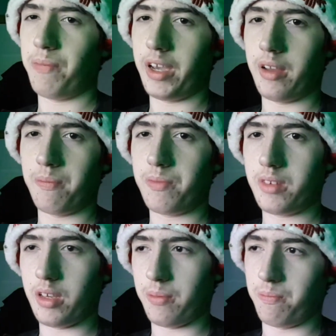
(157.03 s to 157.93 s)
that
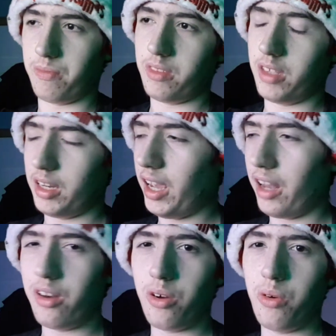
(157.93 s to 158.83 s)

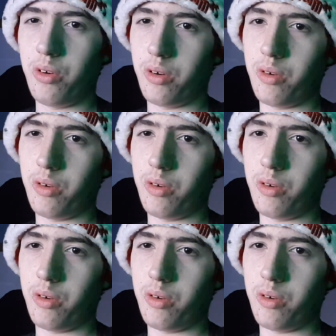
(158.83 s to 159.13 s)
Nintendo